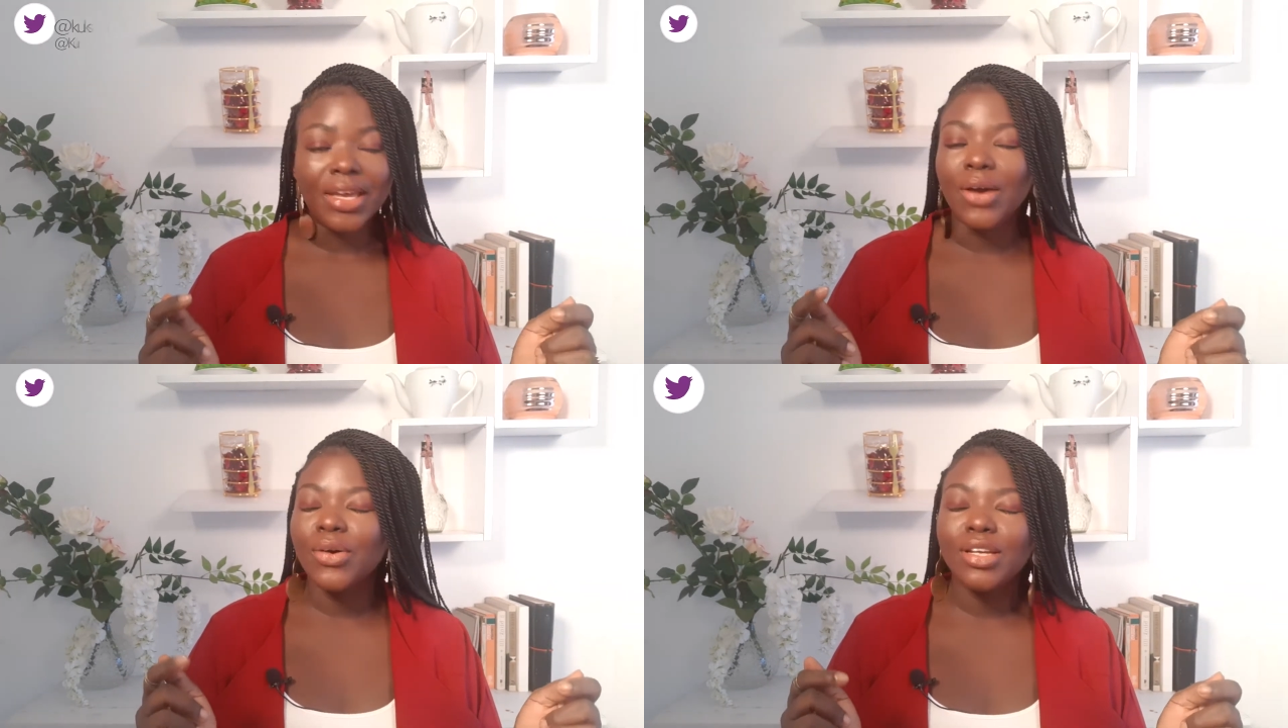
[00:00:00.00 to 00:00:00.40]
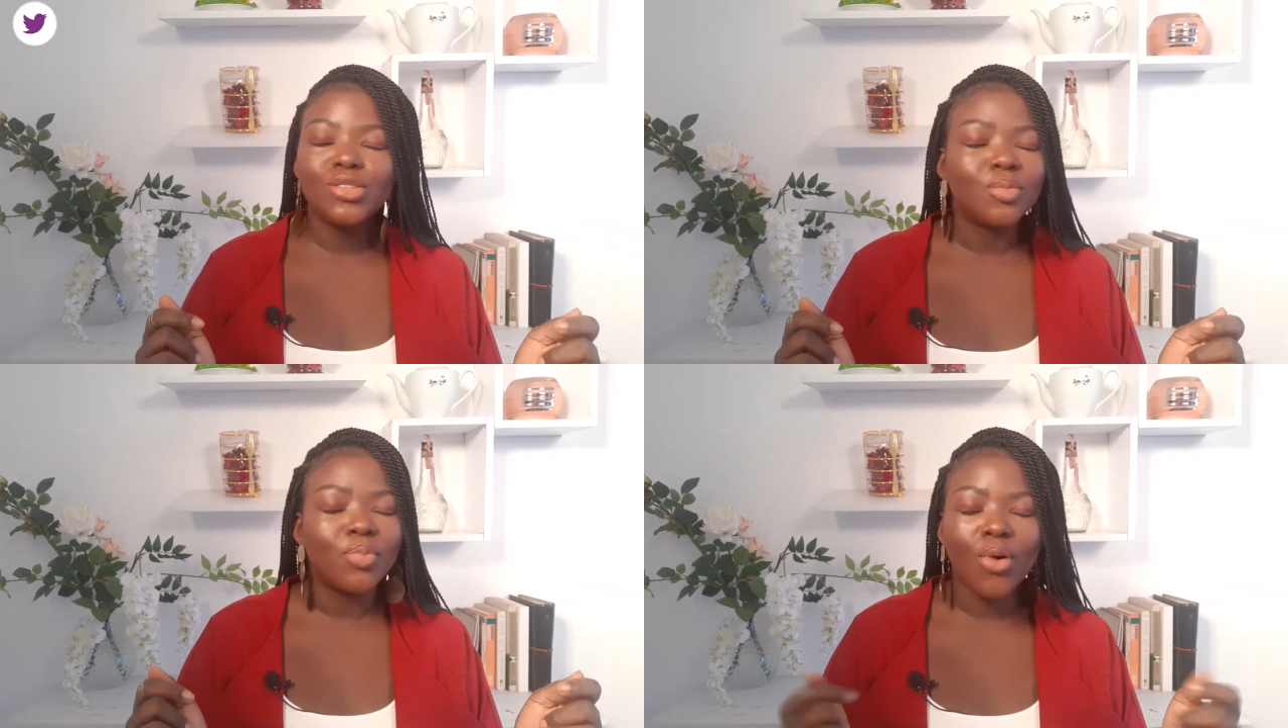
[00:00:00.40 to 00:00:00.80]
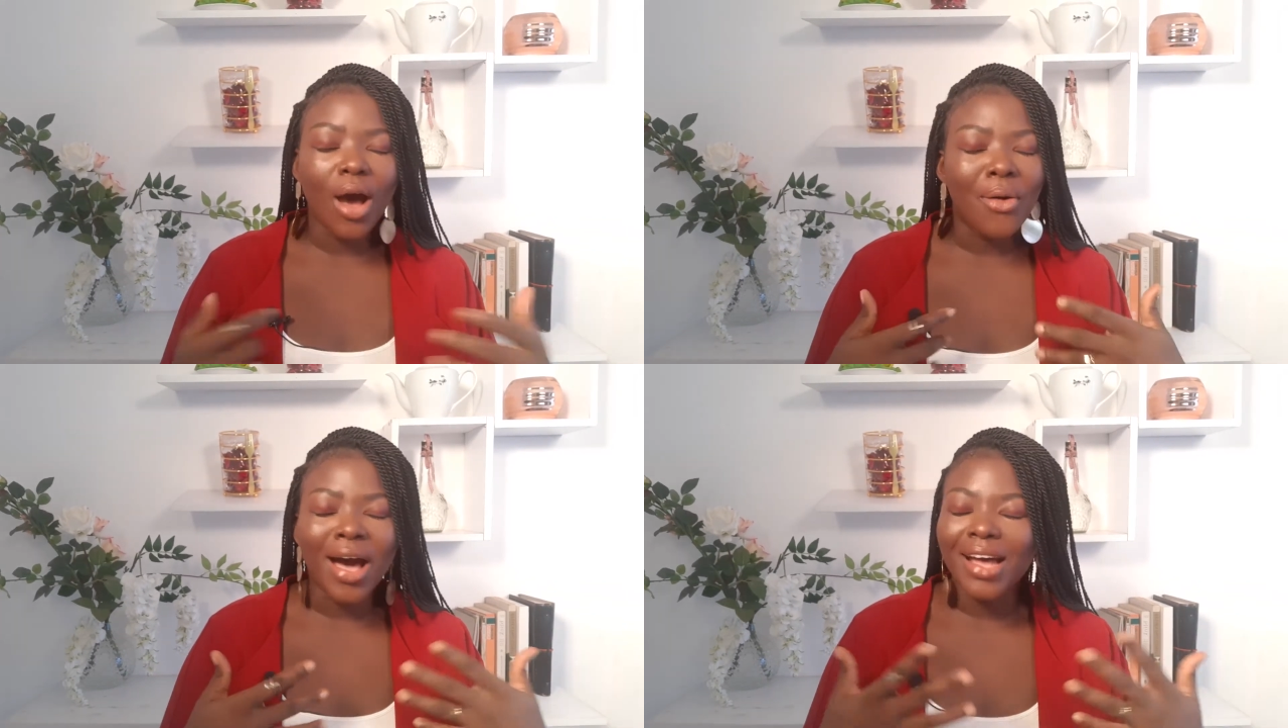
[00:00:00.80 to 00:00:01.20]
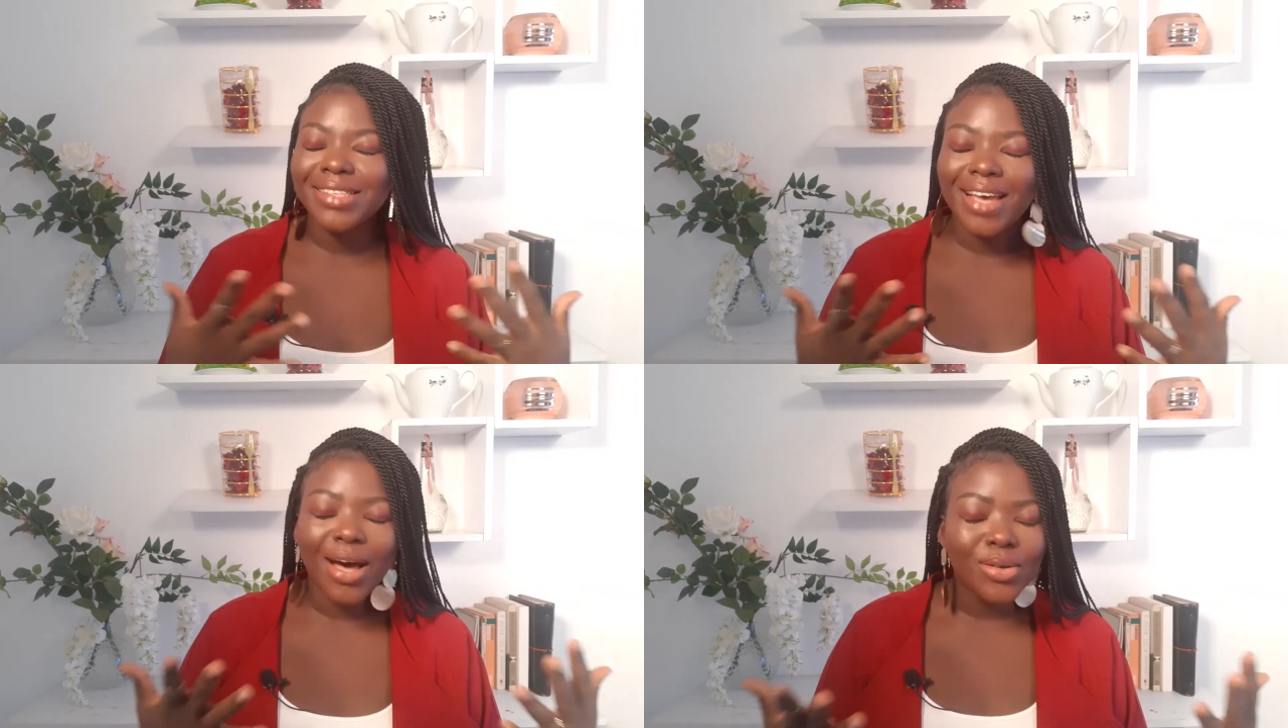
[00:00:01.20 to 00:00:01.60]
are going to pour our
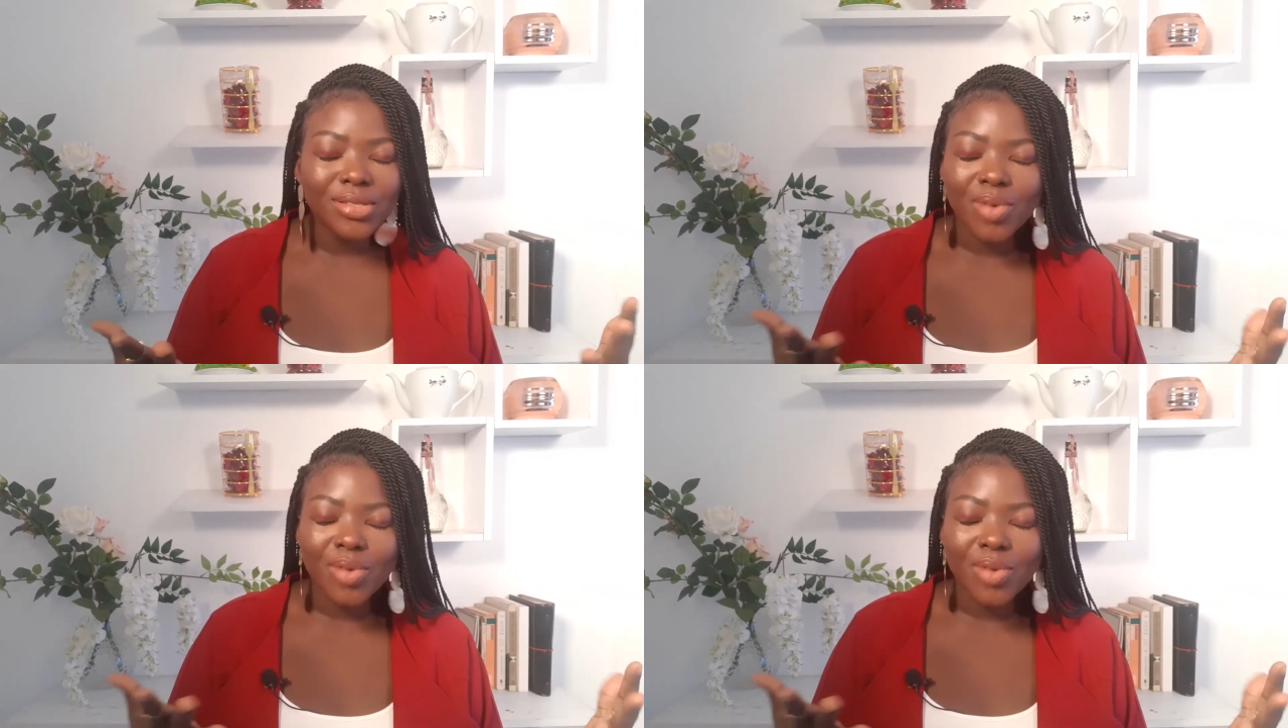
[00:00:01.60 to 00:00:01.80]
heart out.